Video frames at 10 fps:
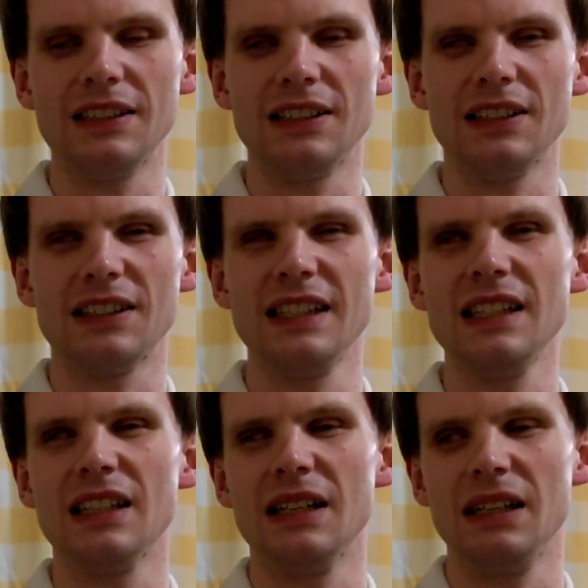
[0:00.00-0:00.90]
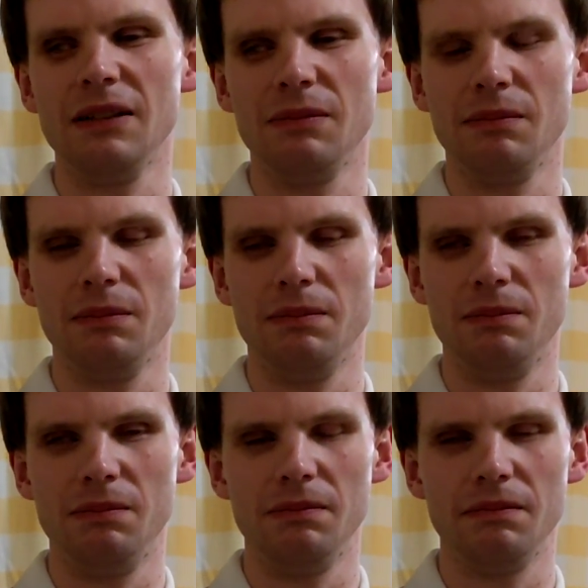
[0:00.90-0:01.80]
As you can see, they're
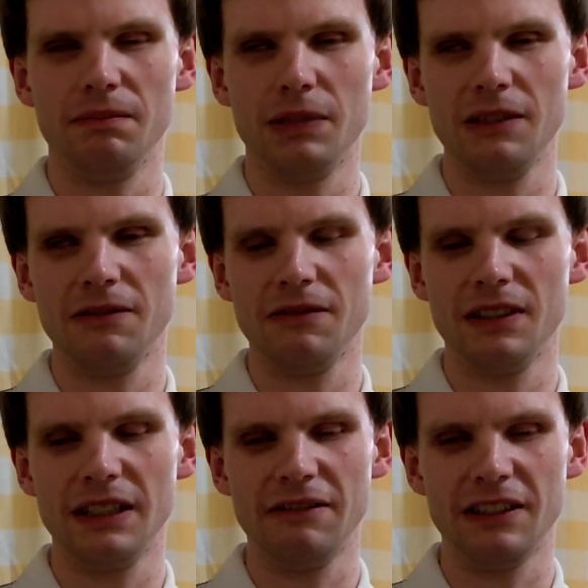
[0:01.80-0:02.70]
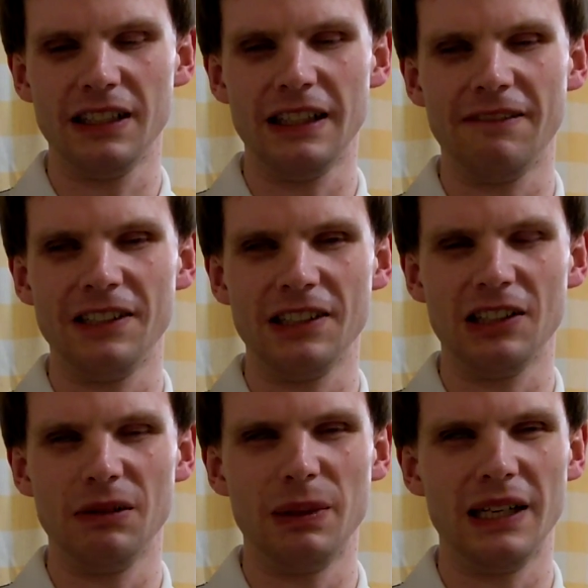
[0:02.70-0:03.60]
both different in their
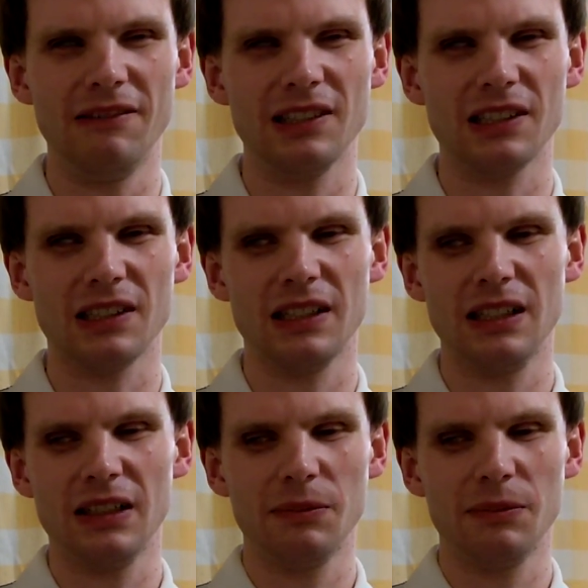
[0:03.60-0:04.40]
physical appearance,